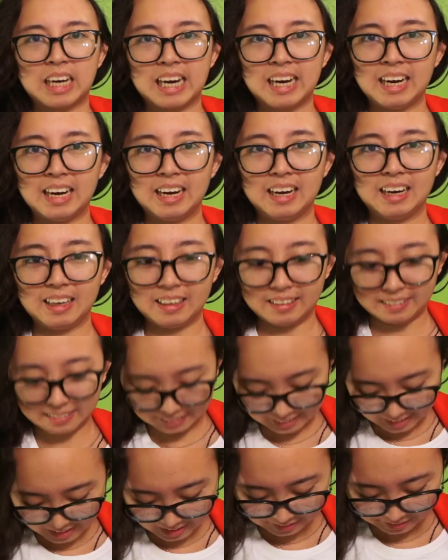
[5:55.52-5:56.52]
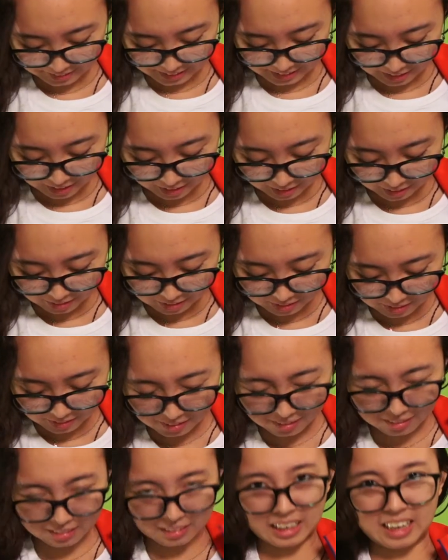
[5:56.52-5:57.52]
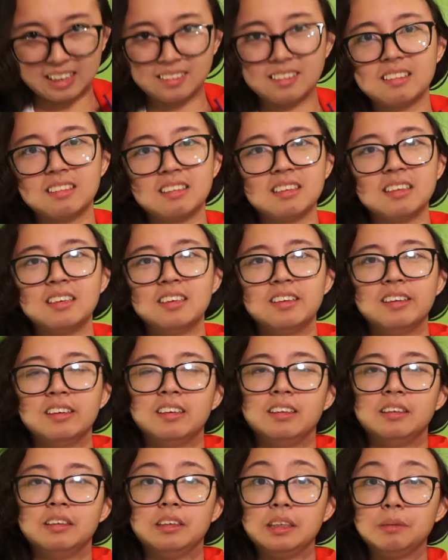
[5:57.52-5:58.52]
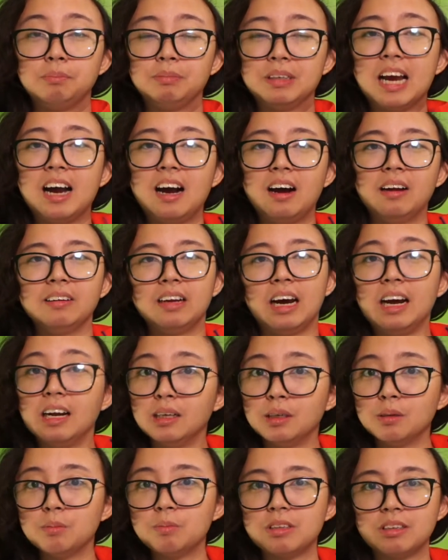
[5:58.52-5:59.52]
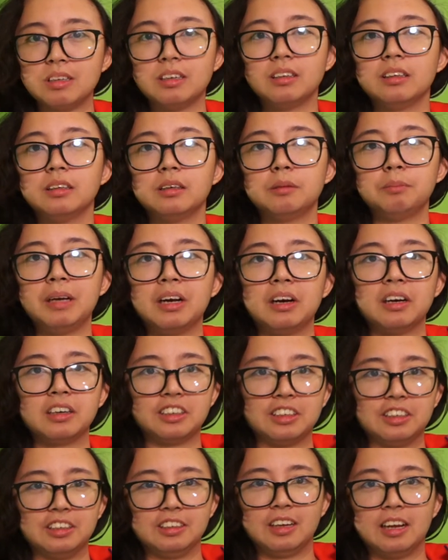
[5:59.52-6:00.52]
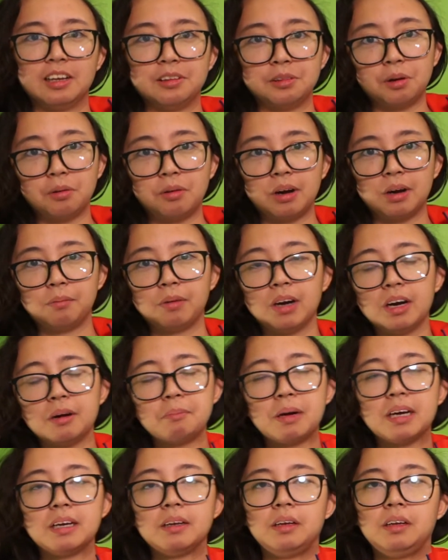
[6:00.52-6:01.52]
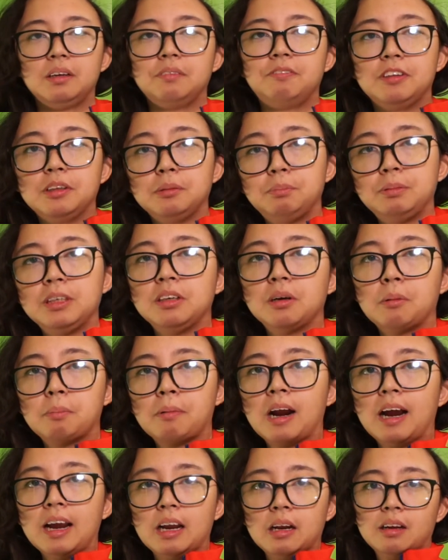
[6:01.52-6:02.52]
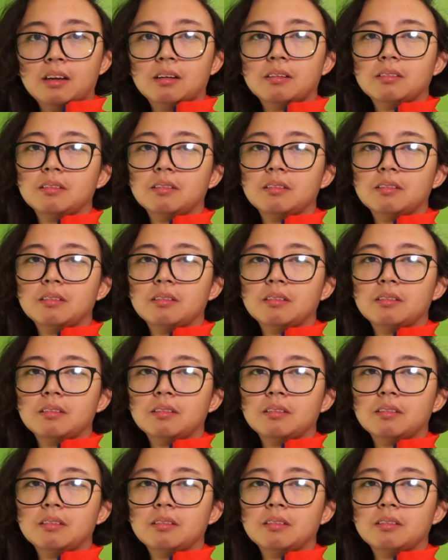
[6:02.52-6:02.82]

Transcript: Haha, there we go. Yes, deep down, I'm still an American, and though I wear my Filipino pride,